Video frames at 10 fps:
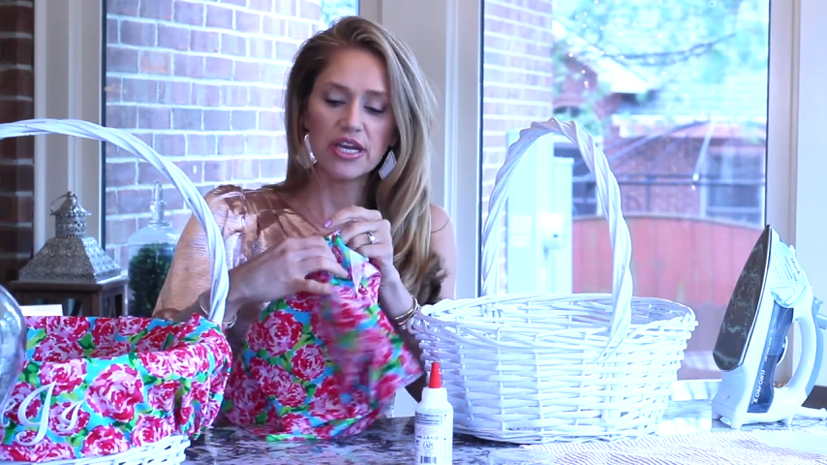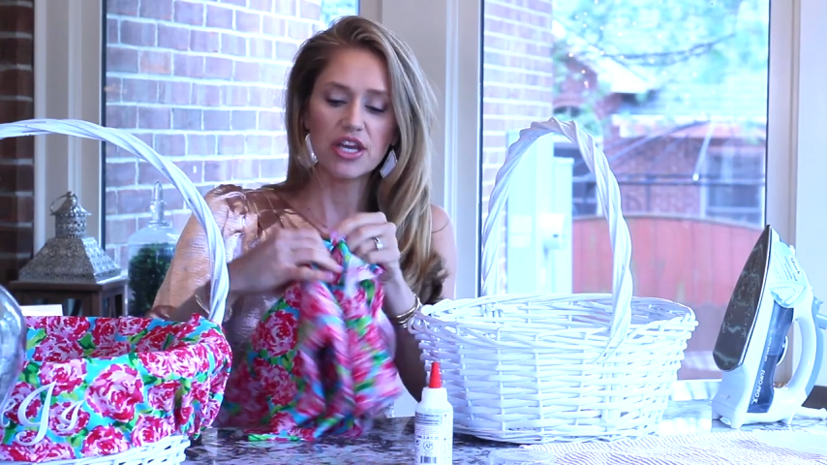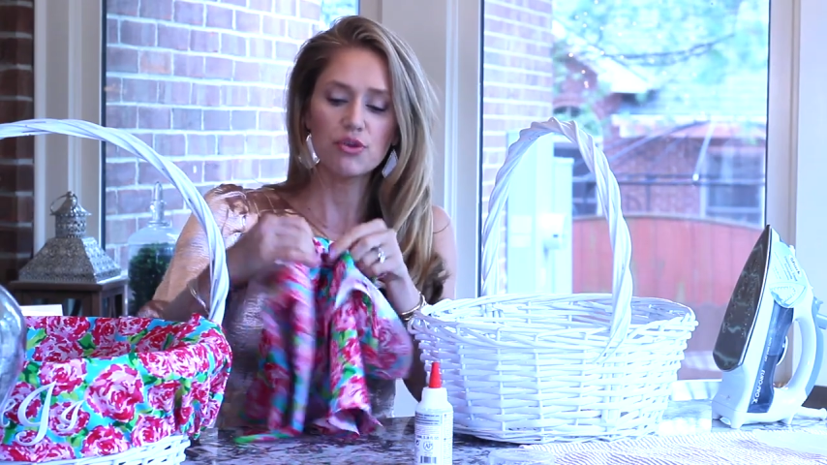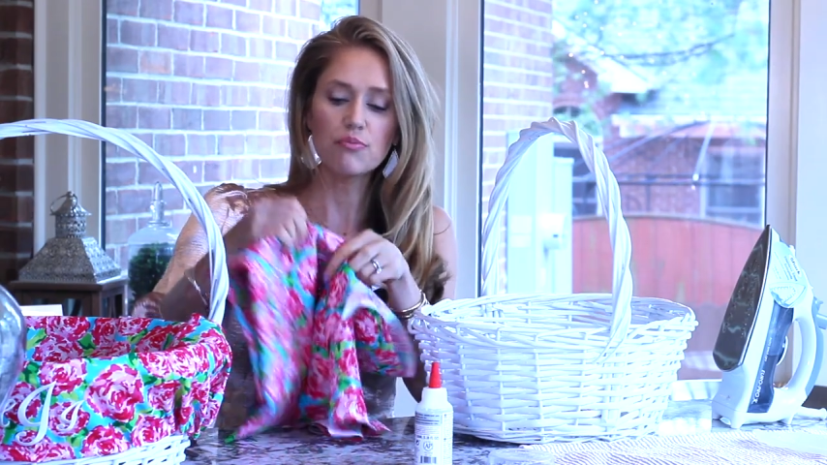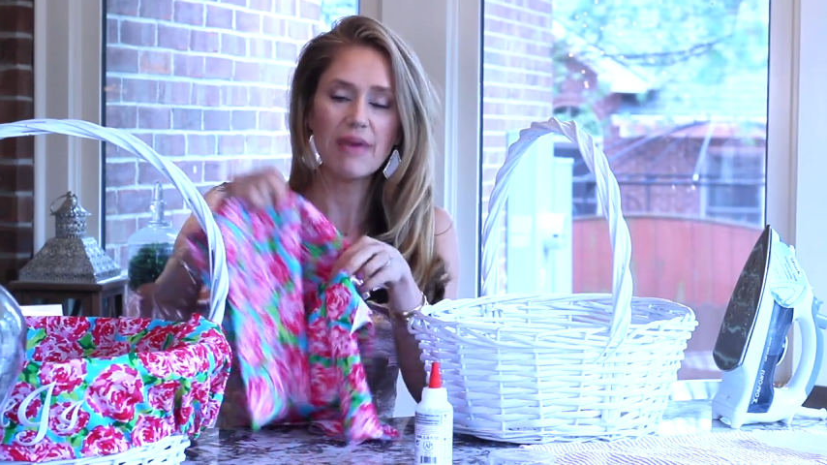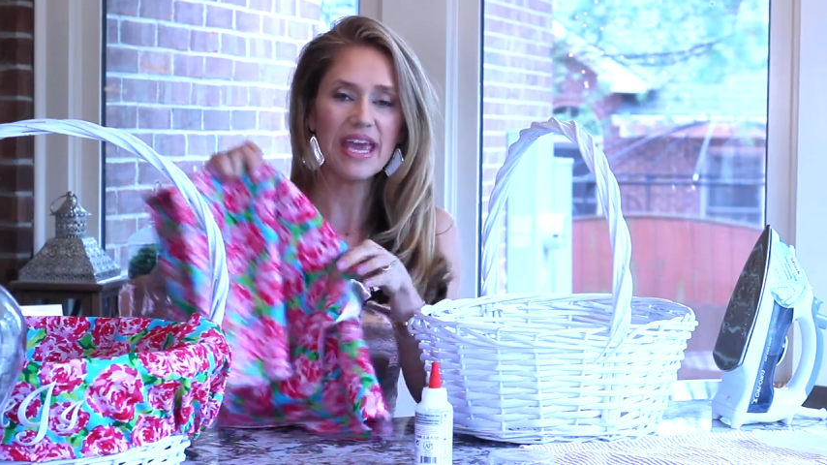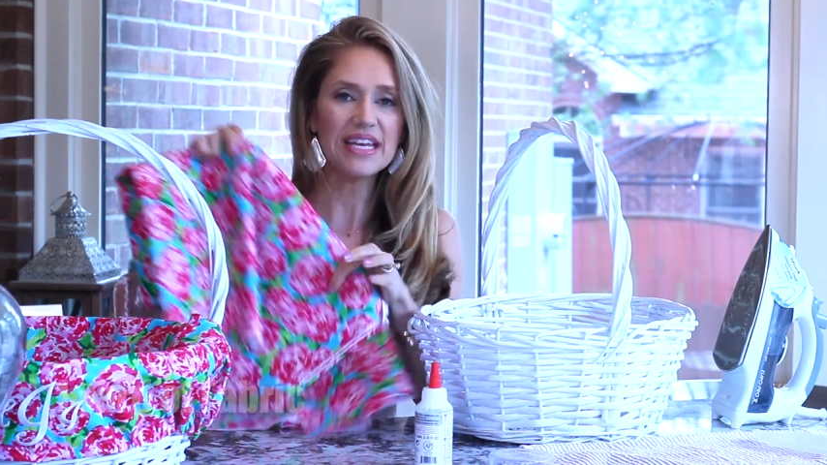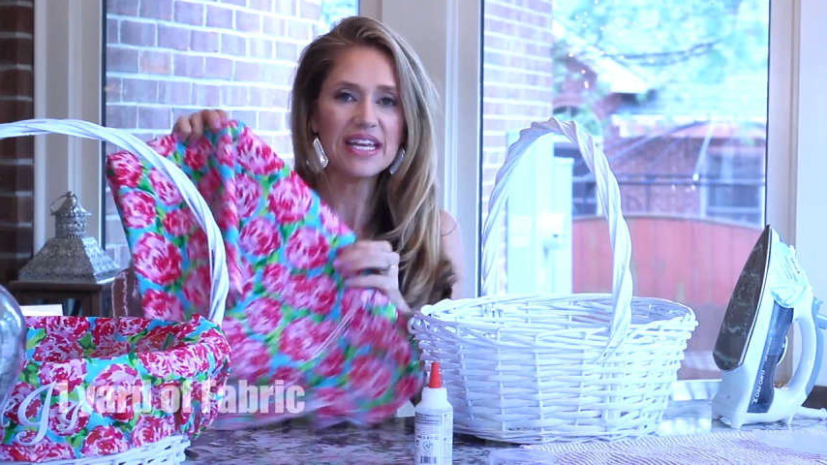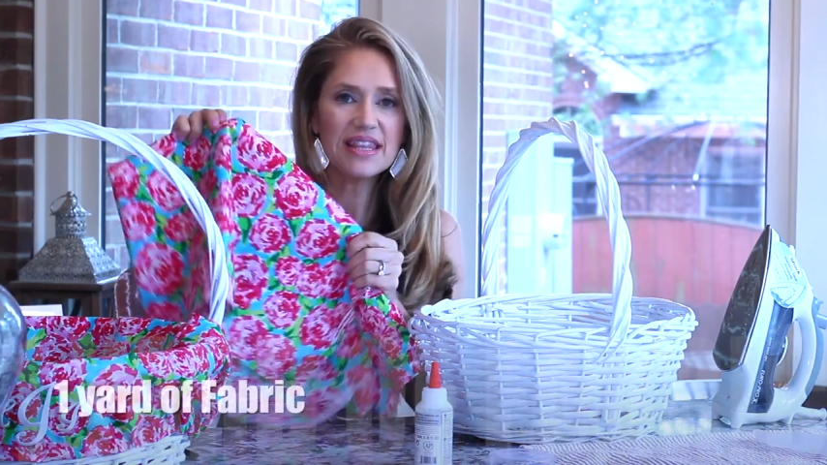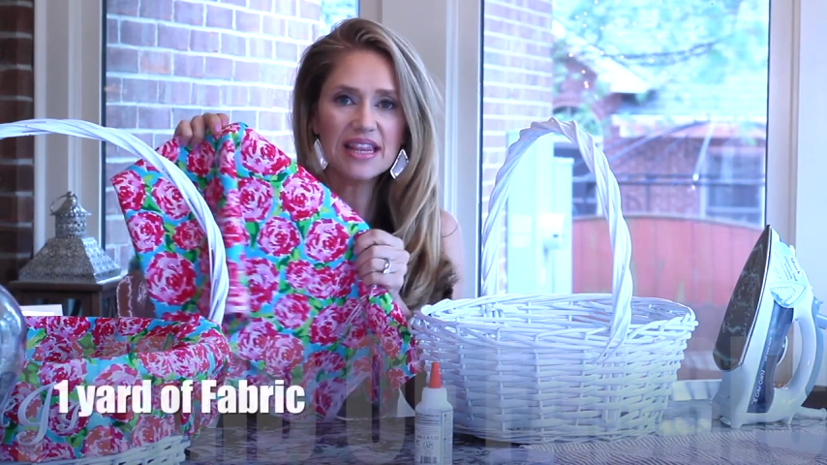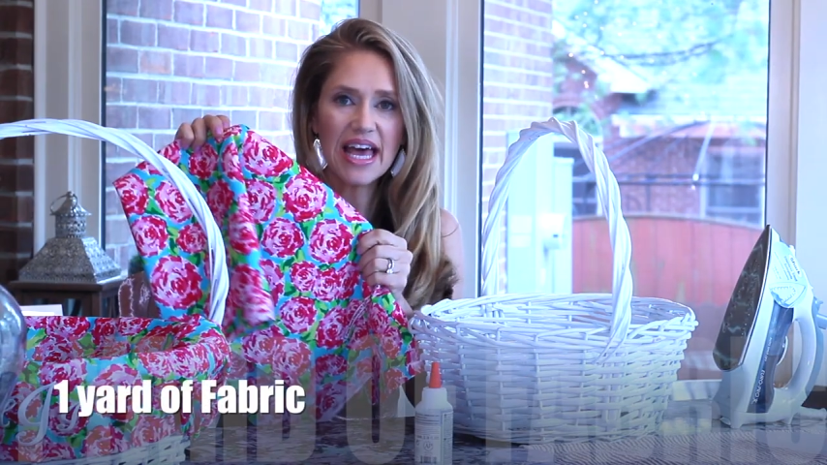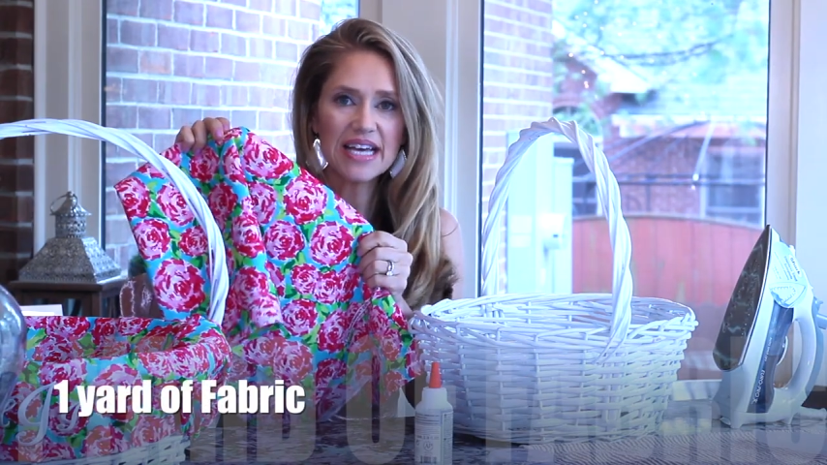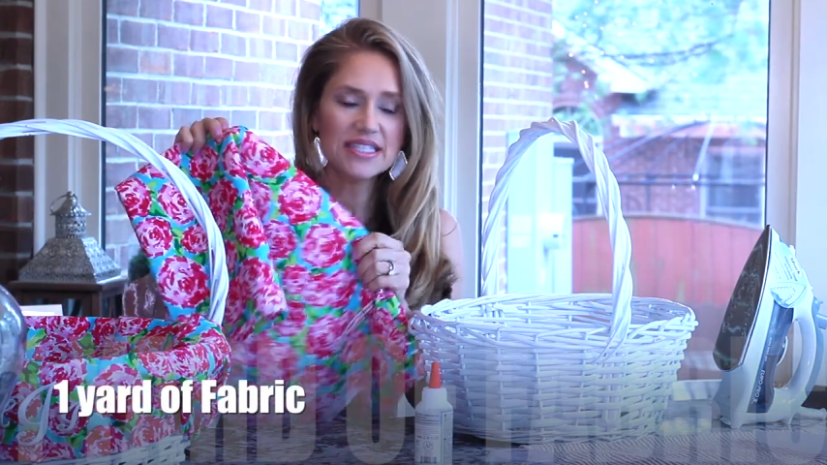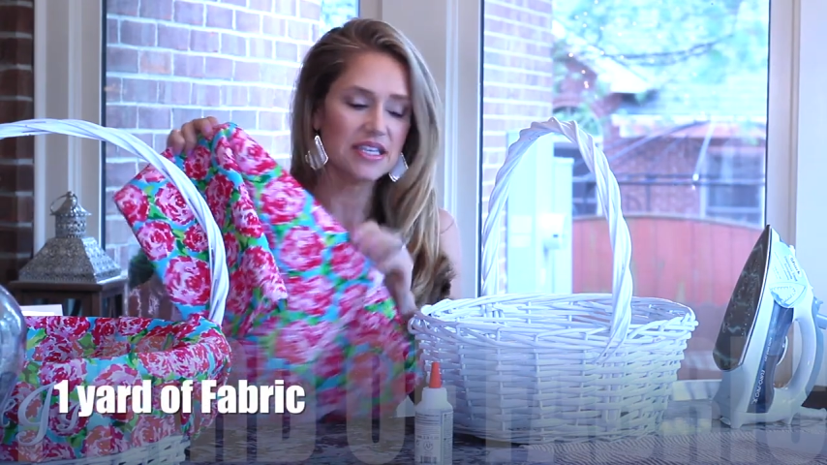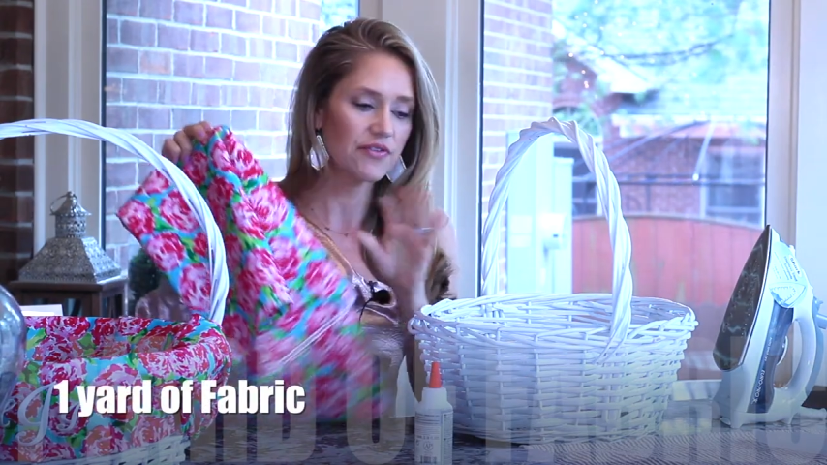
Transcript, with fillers: Now you may need less